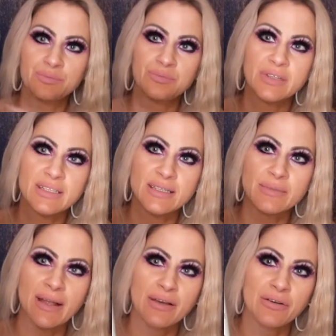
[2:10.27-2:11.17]
which is
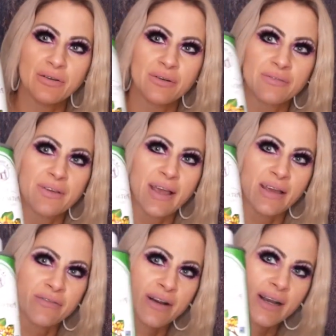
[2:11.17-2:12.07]
my new
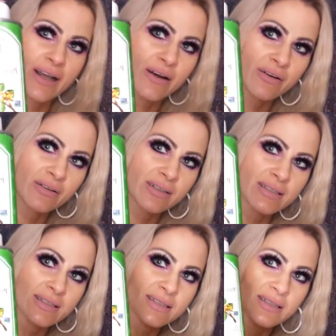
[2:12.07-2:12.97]
fave right now.
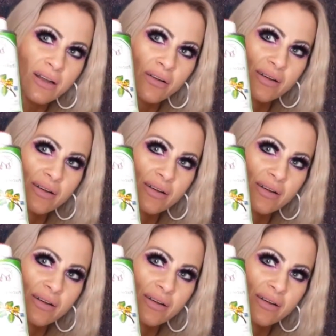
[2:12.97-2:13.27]
This is not only